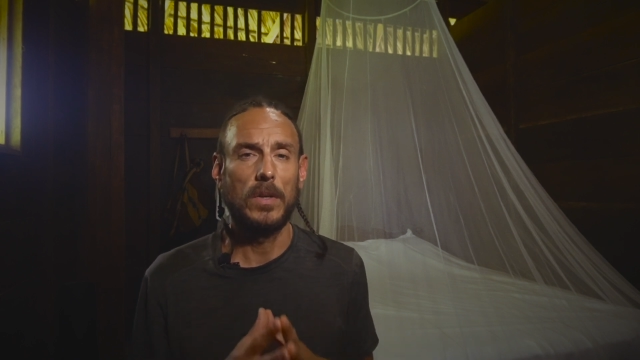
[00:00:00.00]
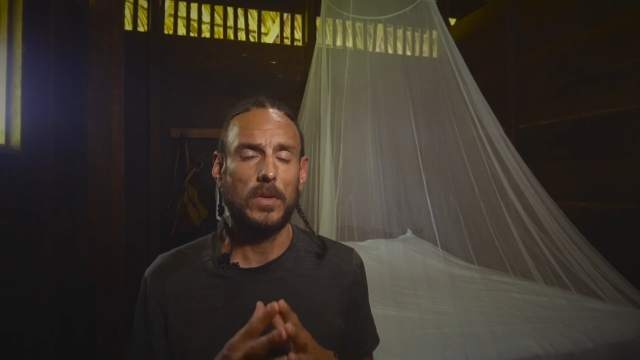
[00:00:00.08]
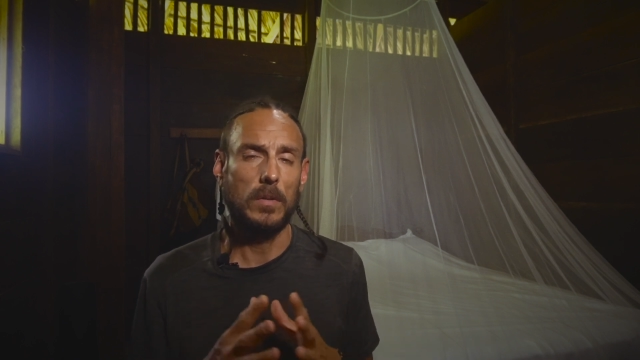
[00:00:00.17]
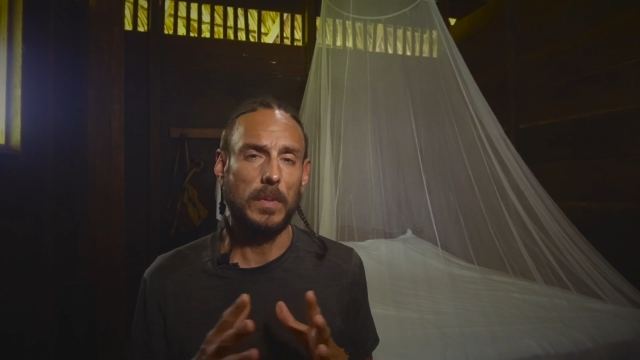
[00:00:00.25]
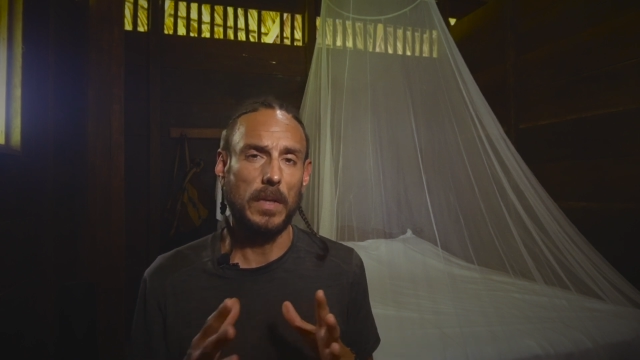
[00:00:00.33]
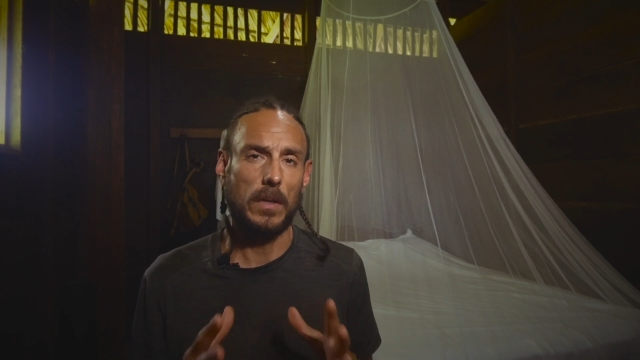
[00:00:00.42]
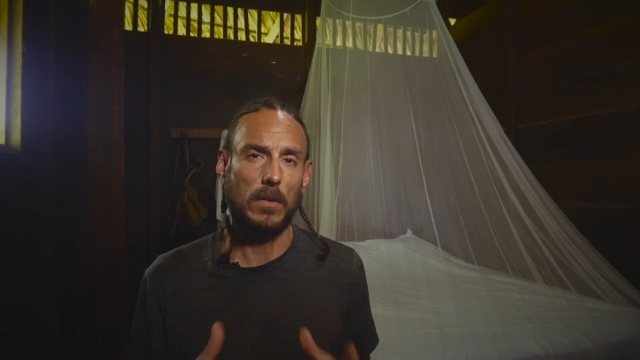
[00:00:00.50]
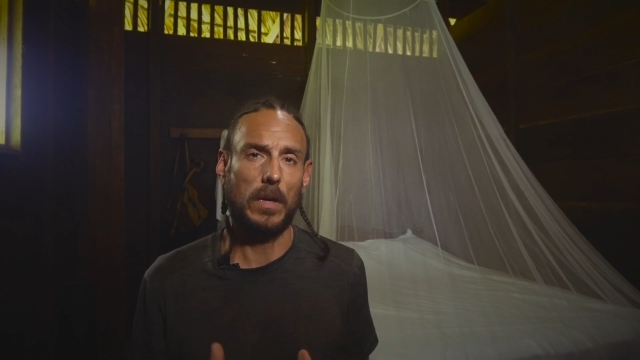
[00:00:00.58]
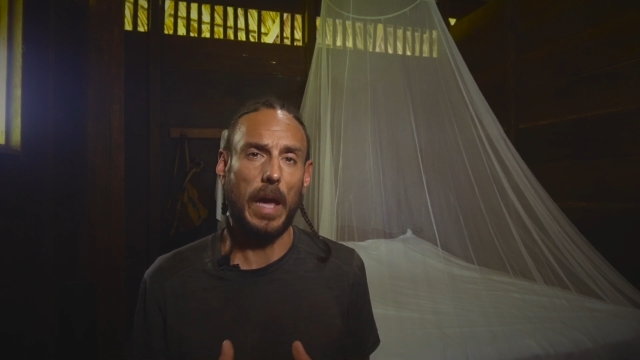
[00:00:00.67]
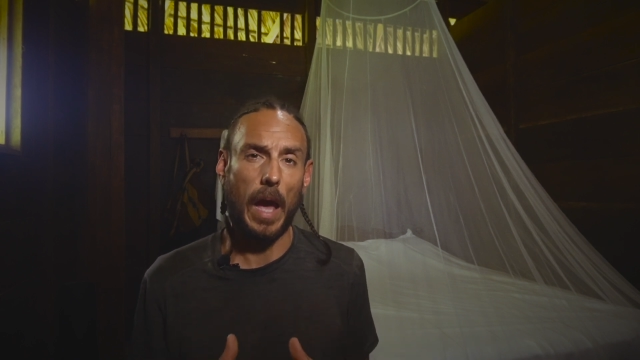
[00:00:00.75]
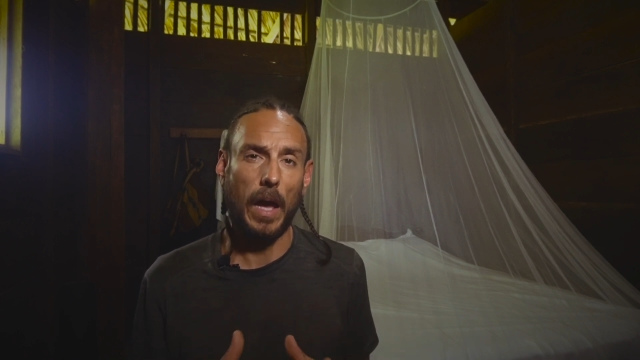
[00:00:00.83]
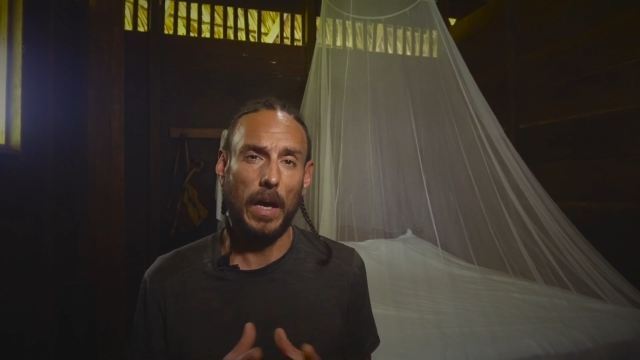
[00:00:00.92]
to be
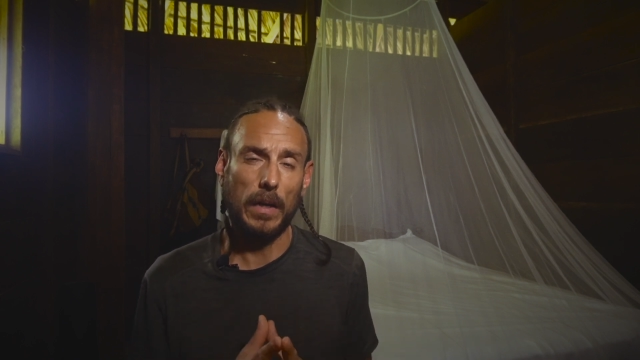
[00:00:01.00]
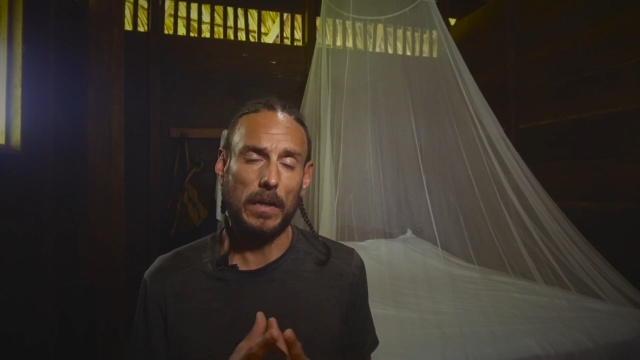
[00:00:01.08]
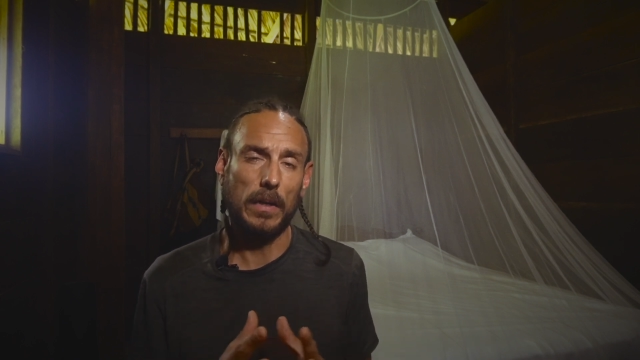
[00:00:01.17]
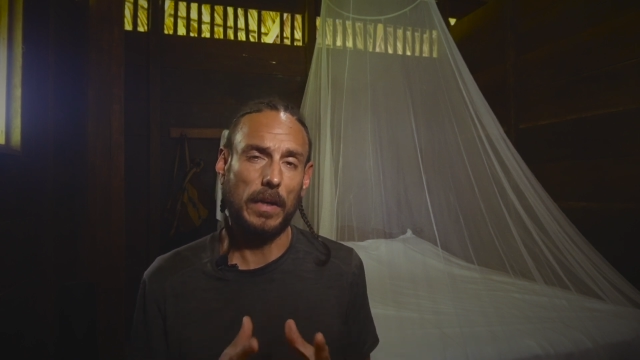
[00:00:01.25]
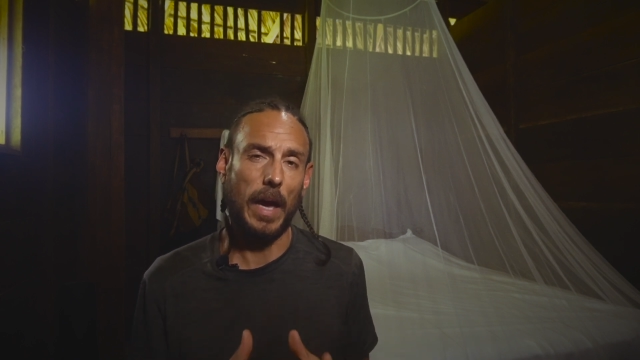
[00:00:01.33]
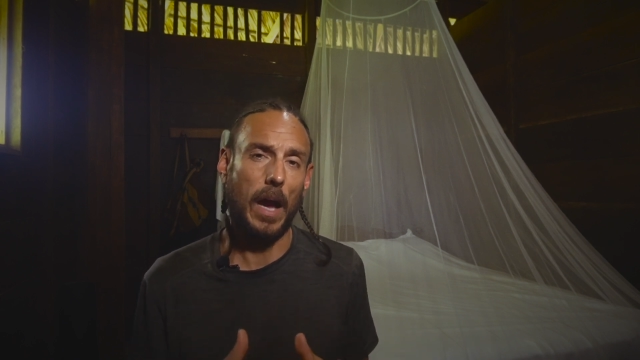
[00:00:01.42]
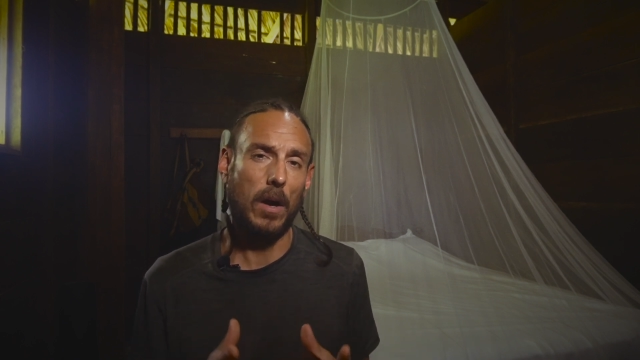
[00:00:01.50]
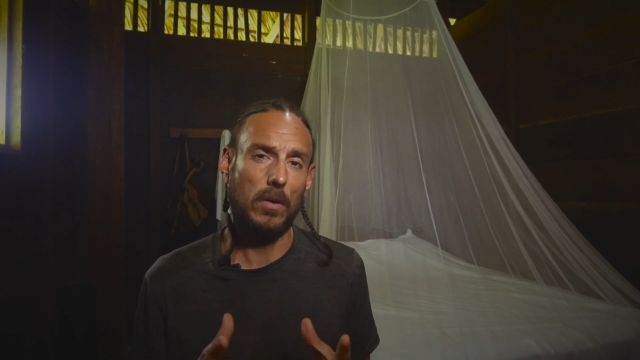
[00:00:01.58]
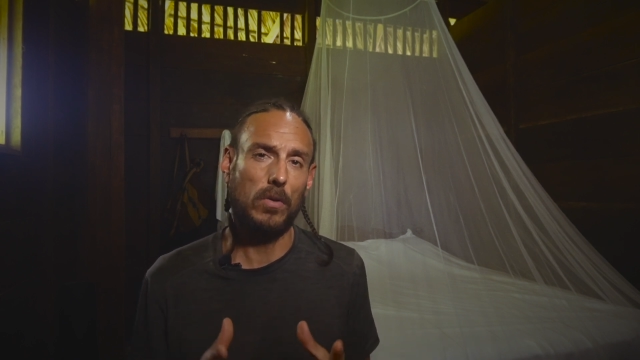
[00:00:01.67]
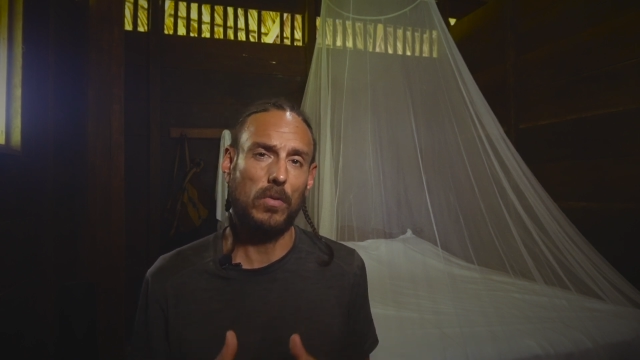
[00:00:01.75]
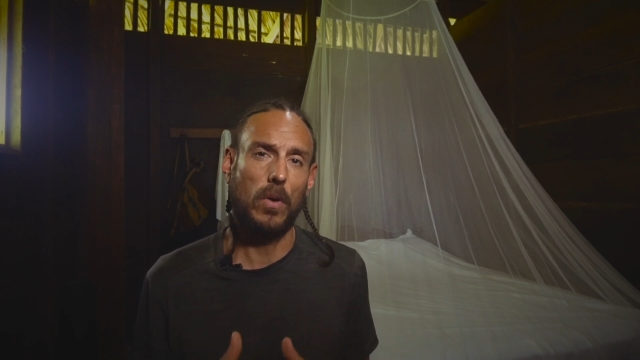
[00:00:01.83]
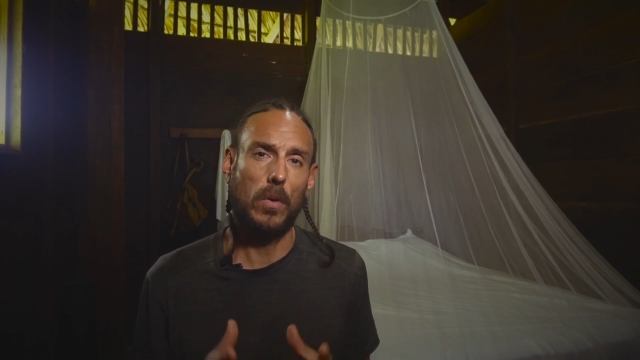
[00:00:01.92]
a cacao
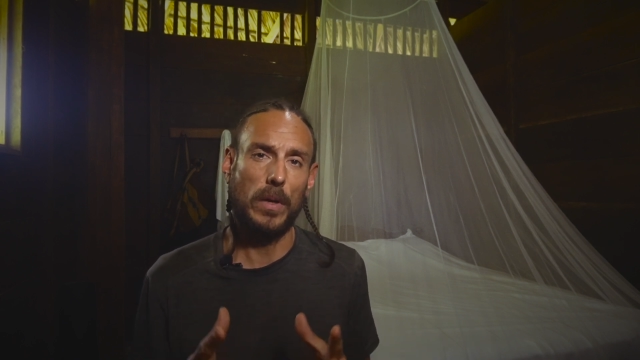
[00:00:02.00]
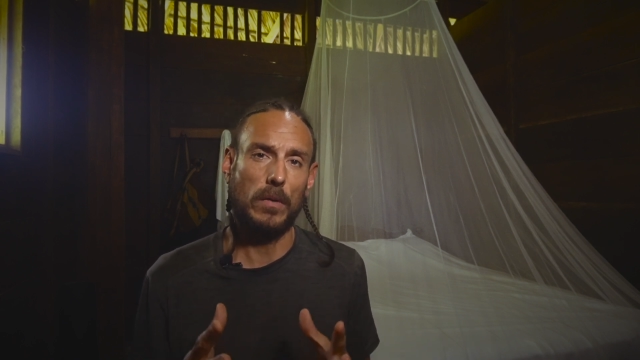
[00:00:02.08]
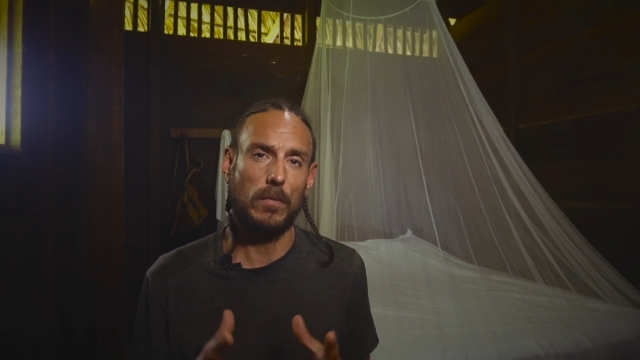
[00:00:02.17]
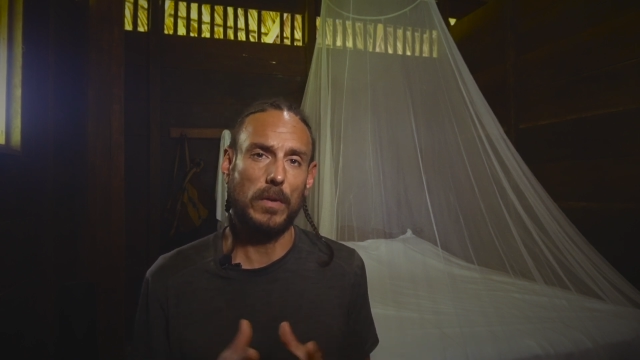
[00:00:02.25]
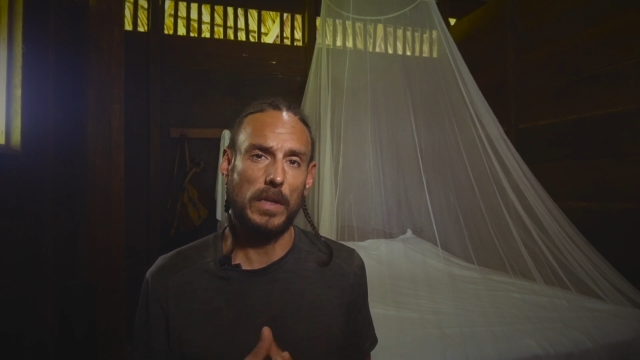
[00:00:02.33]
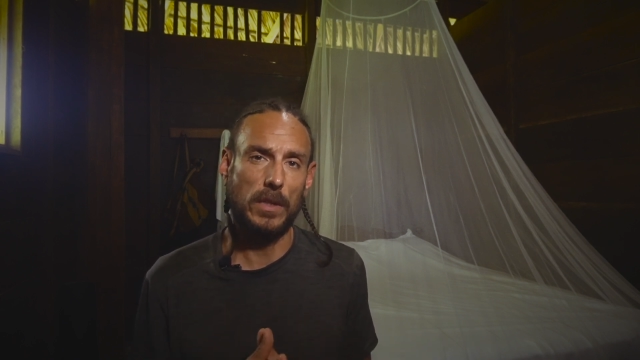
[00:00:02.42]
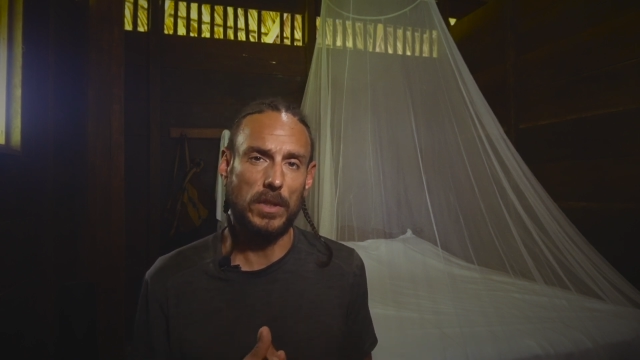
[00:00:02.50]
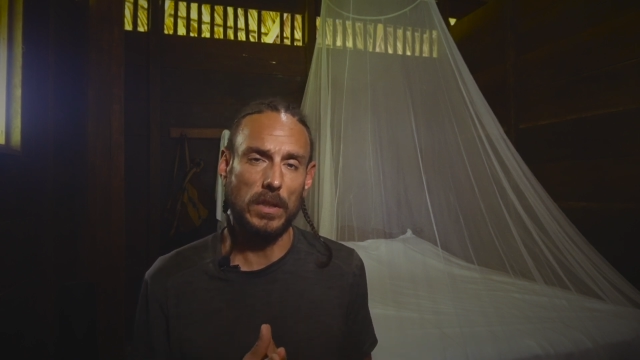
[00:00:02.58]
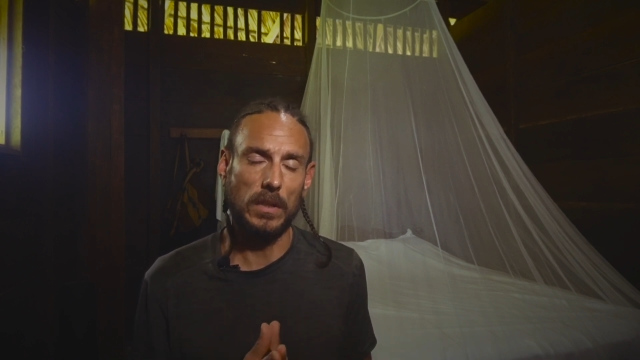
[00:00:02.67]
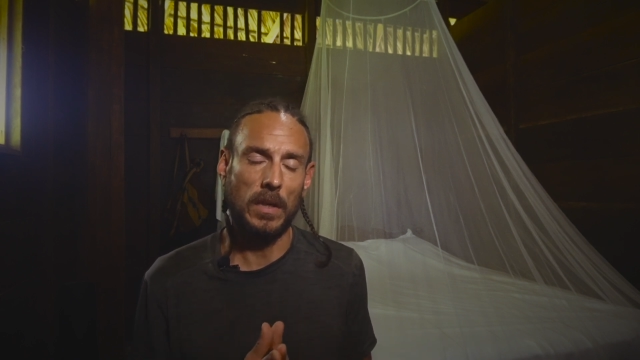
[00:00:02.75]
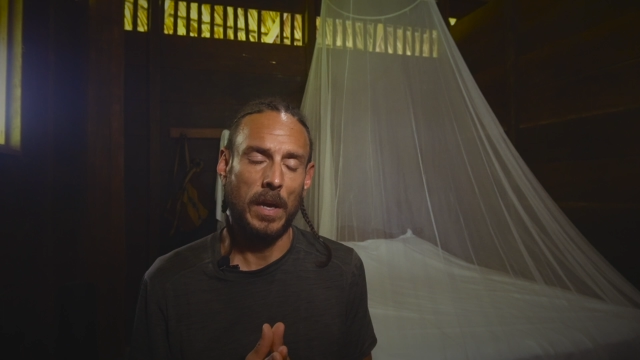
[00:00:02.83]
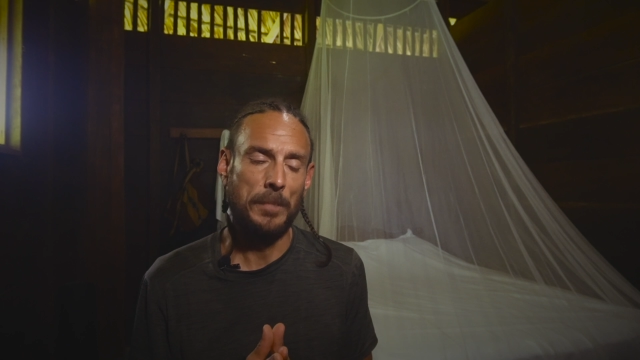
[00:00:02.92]
growing
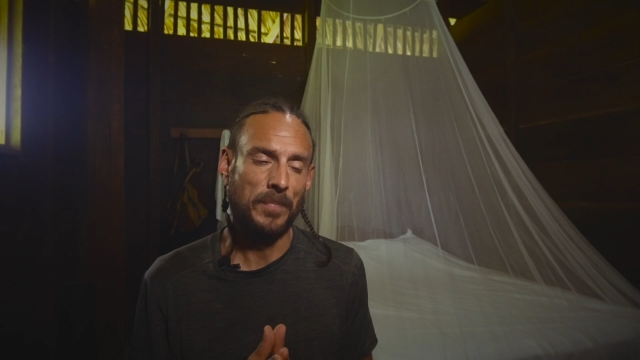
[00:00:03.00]
region.